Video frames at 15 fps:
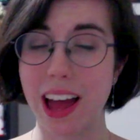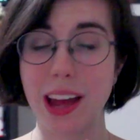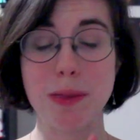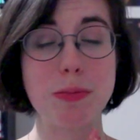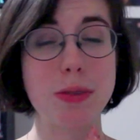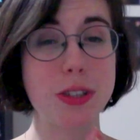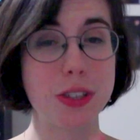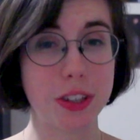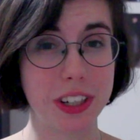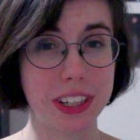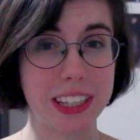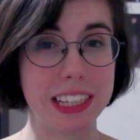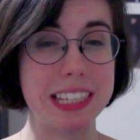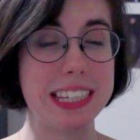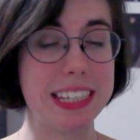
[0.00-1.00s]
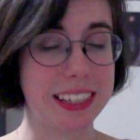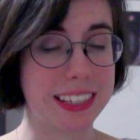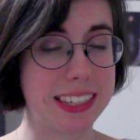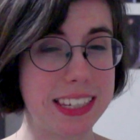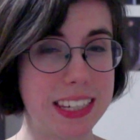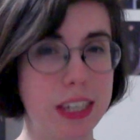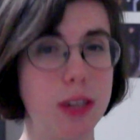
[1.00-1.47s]
I am certain that
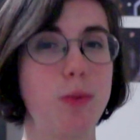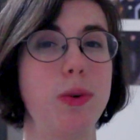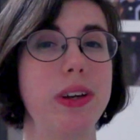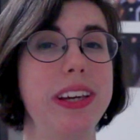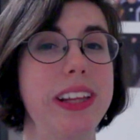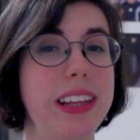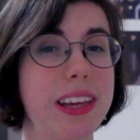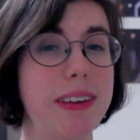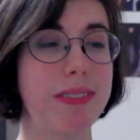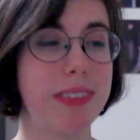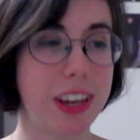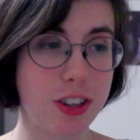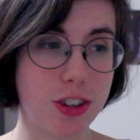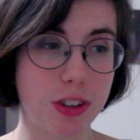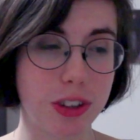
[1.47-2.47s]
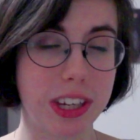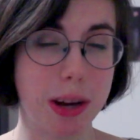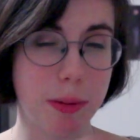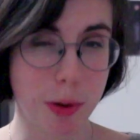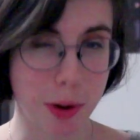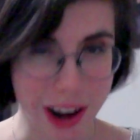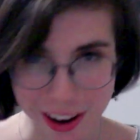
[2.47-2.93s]
TXT will eventually
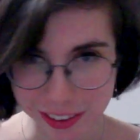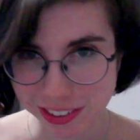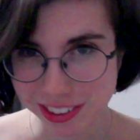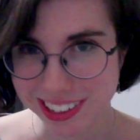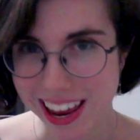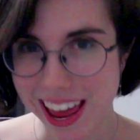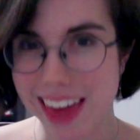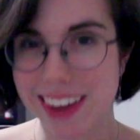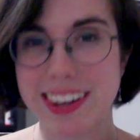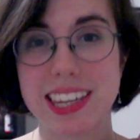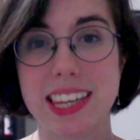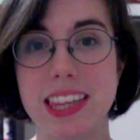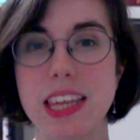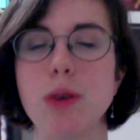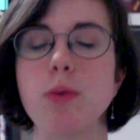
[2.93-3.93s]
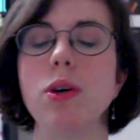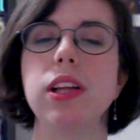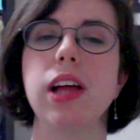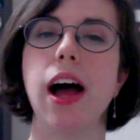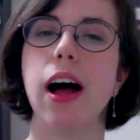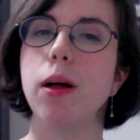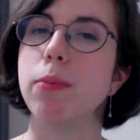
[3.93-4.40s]
come around and they
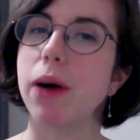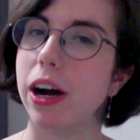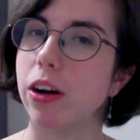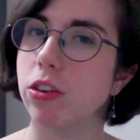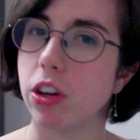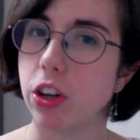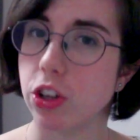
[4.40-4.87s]
will help out